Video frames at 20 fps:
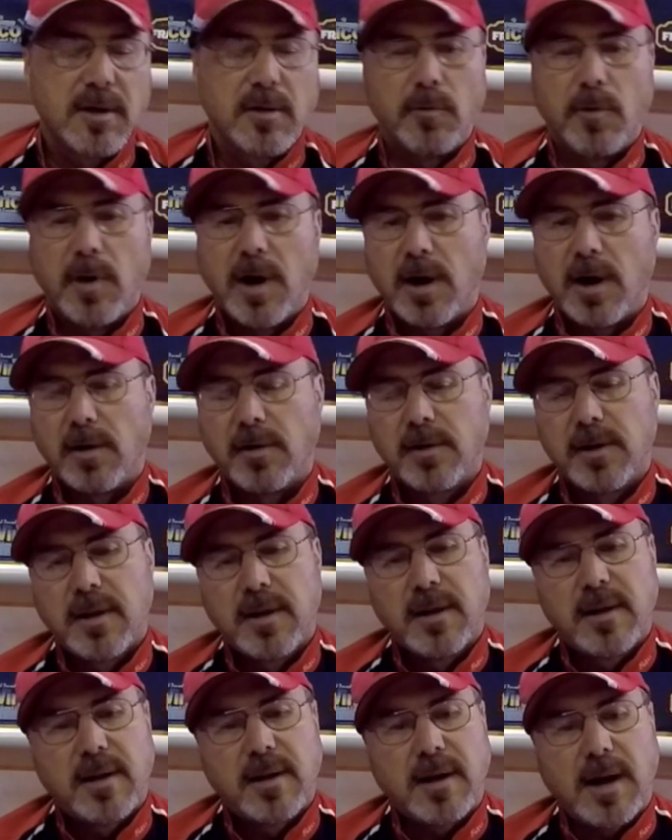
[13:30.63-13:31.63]
well,
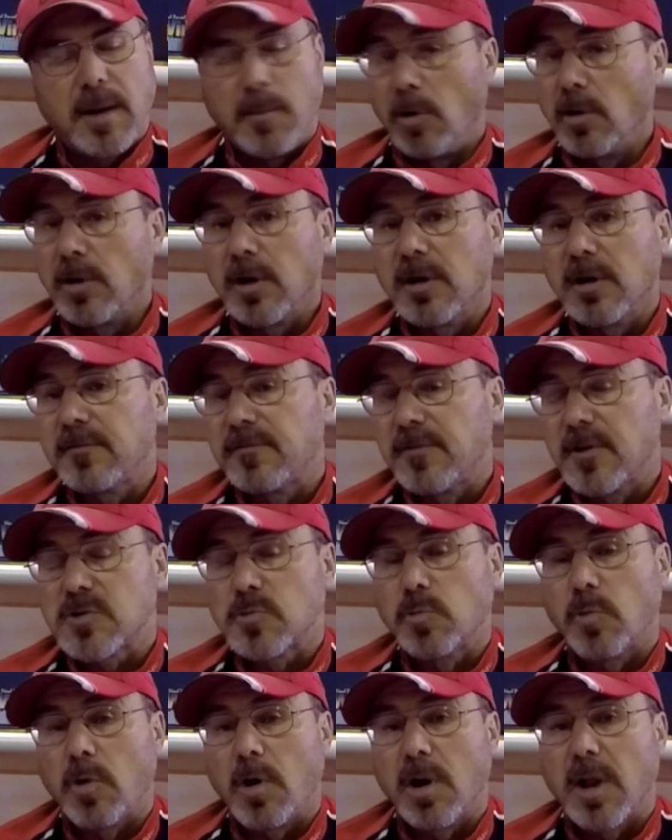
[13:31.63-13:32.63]
I'm only going to fish
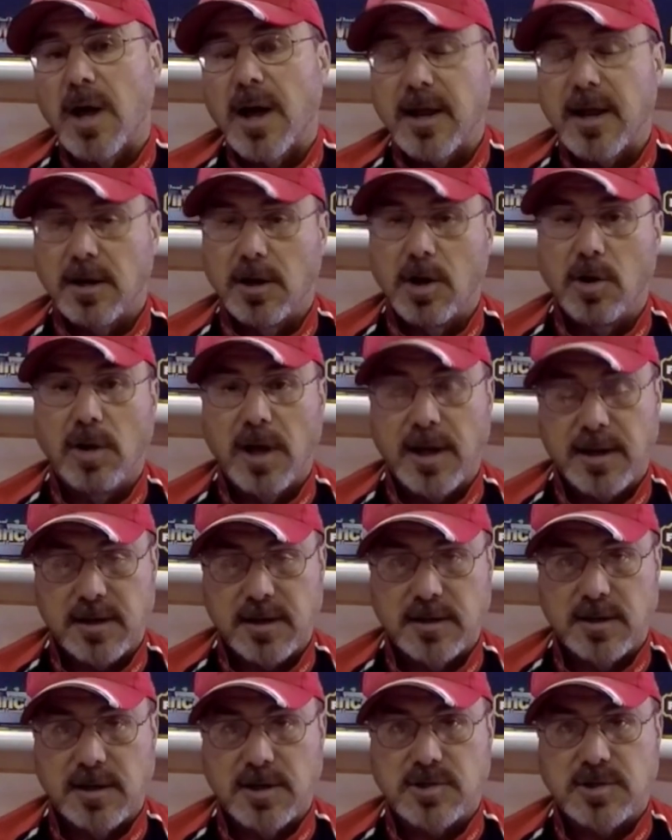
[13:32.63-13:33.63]
walleye in low light
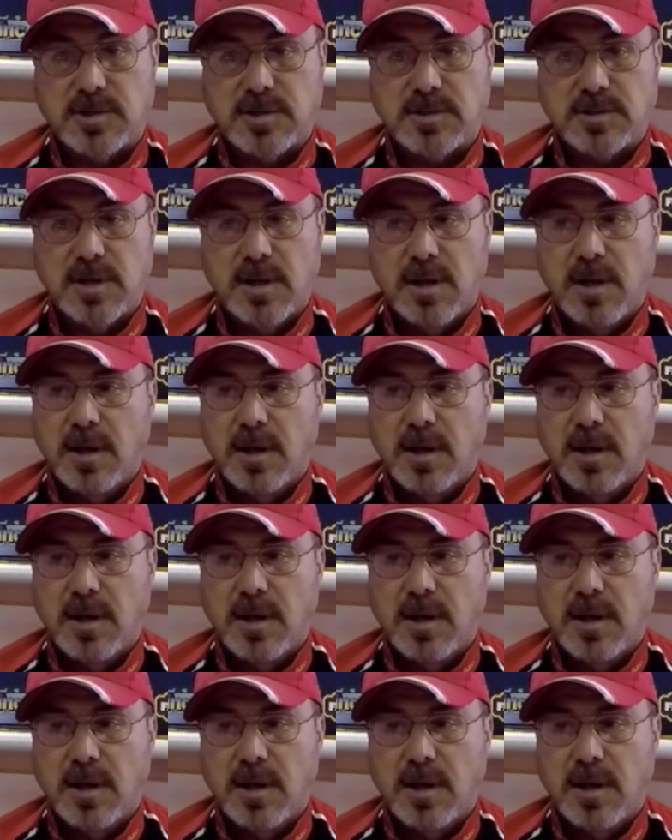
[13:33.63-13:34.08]
conditions,